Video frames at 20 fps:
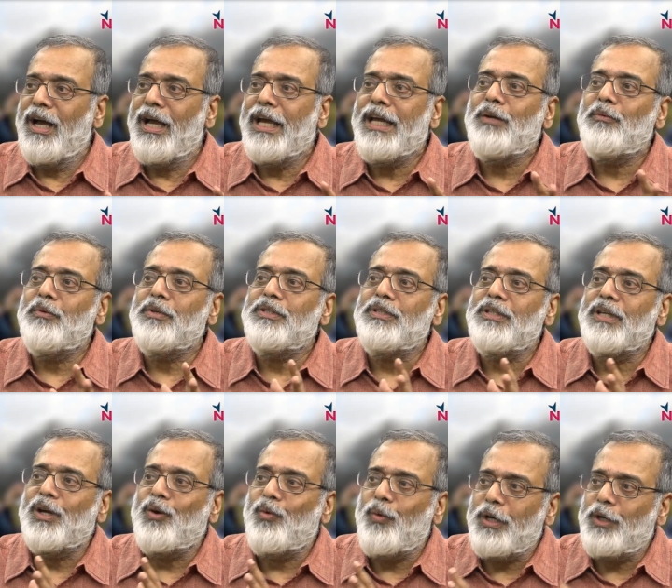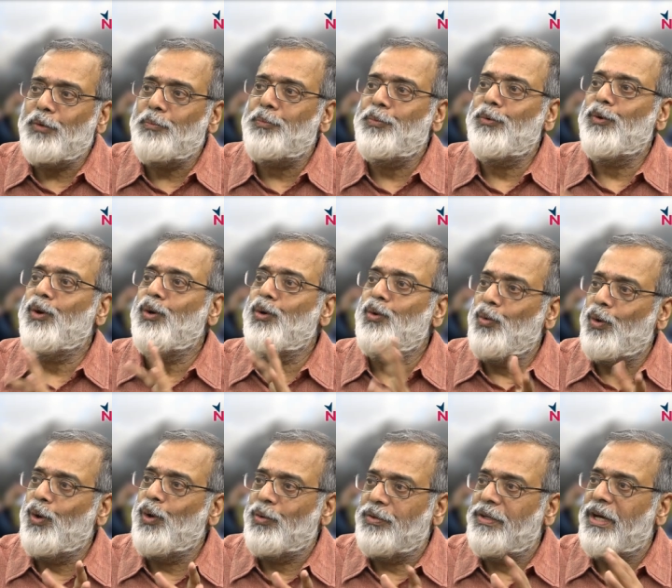It was a quid pro
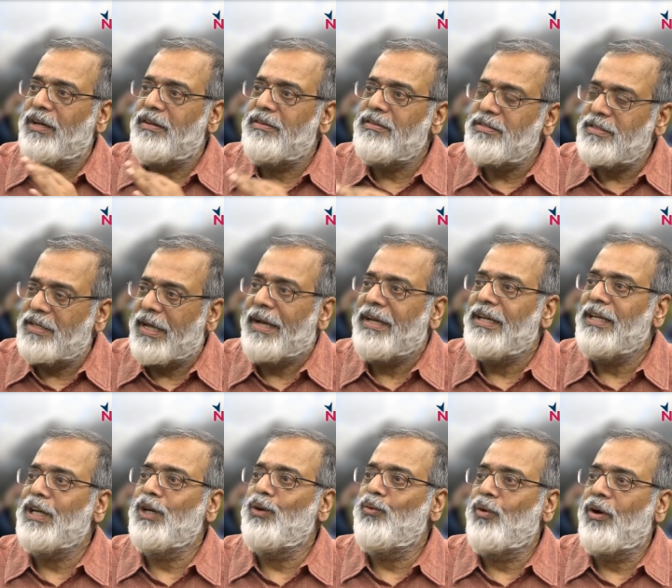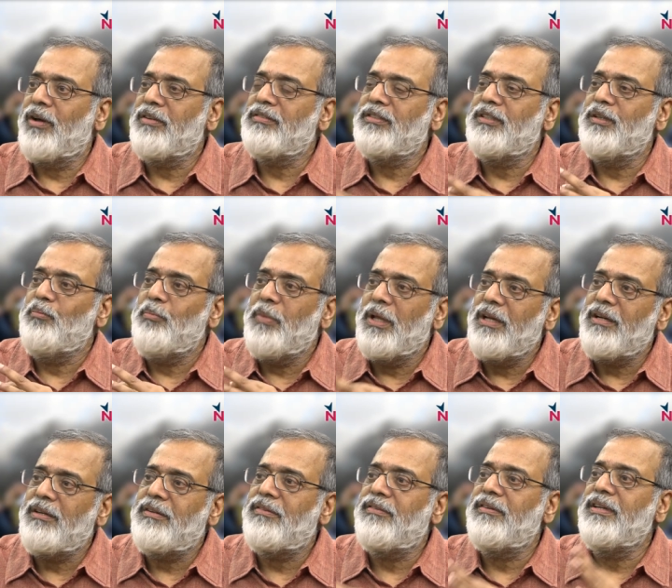quo. The understanding was the
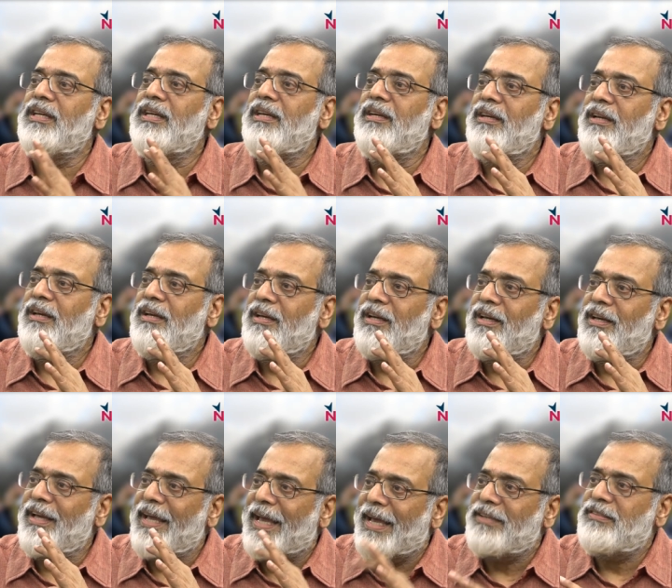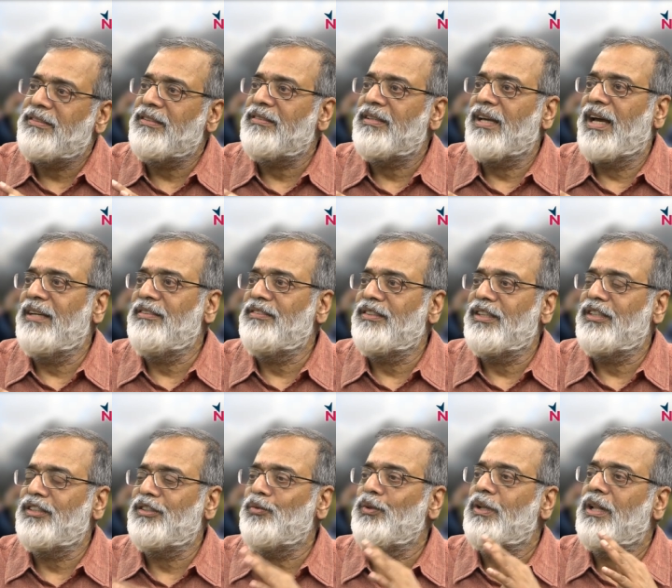military
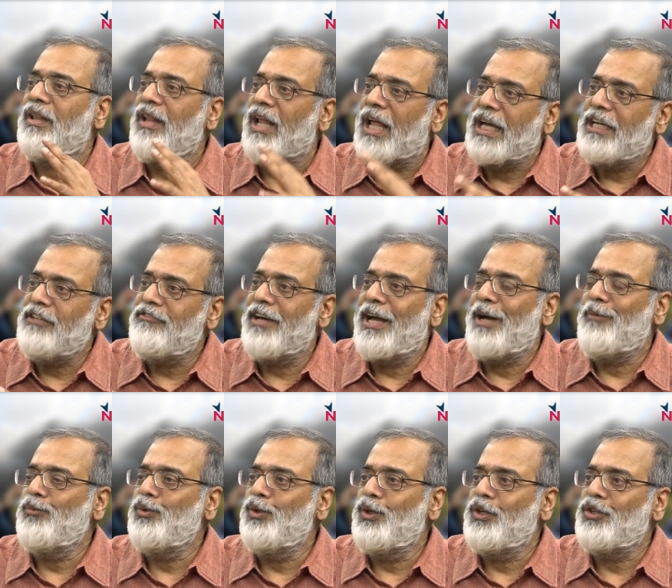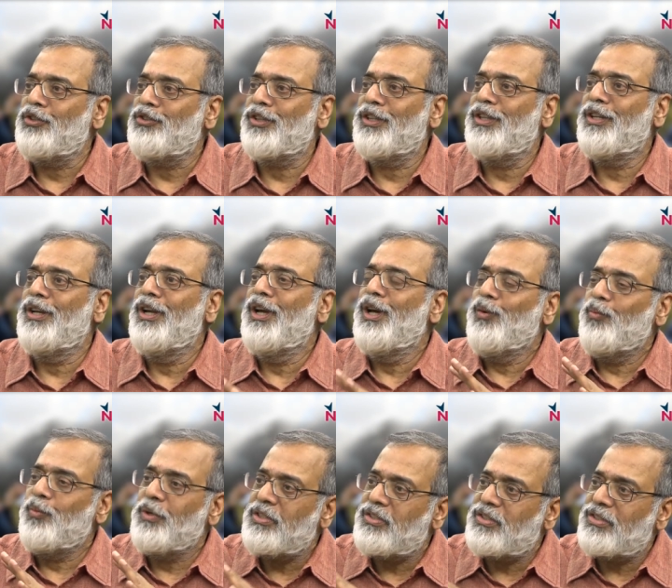exercises with live ammunition,
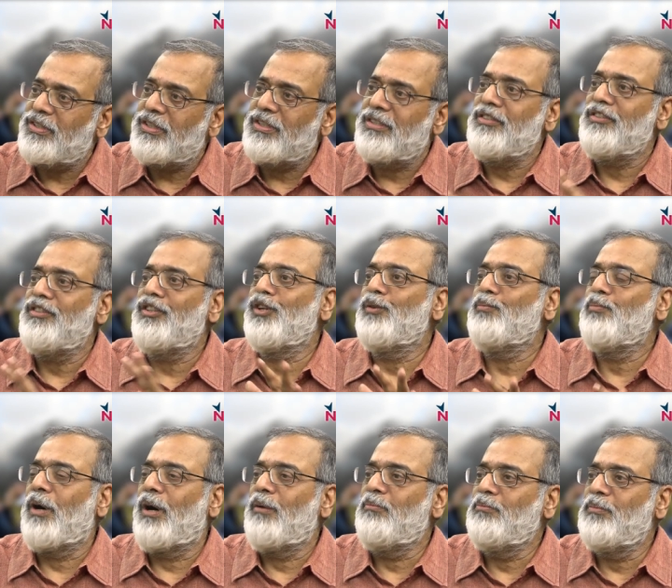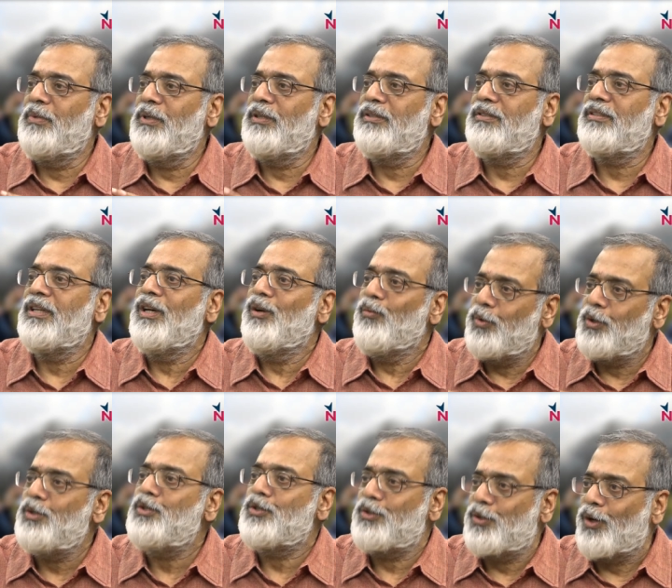with strategic bombers
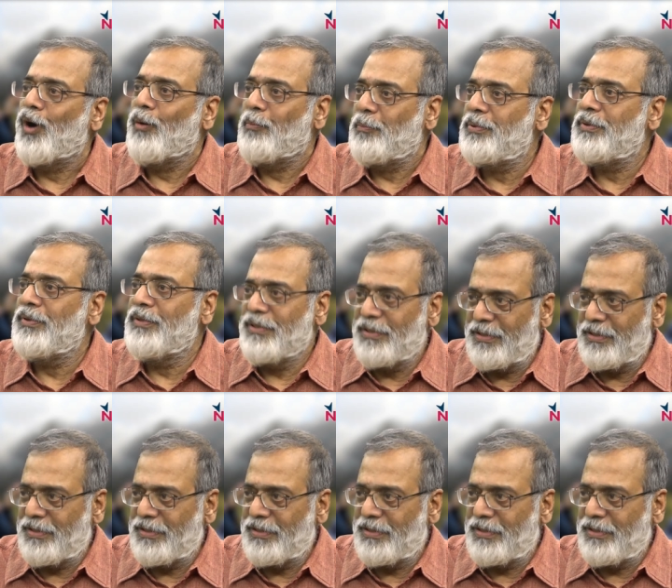would stop.